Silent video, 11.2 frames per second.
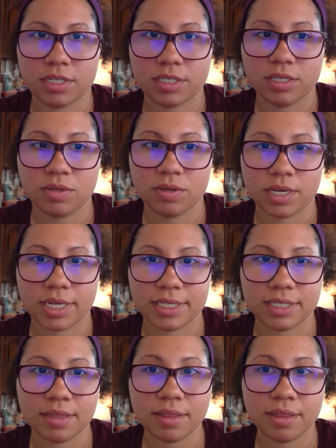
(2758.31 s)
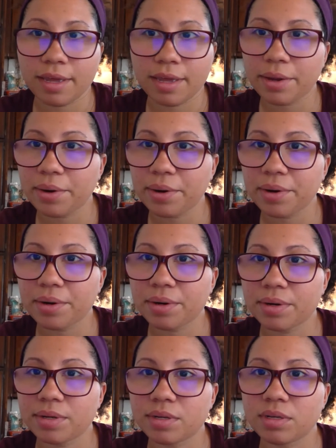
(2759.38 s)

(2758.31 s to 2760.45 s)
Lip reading: I see you guys there.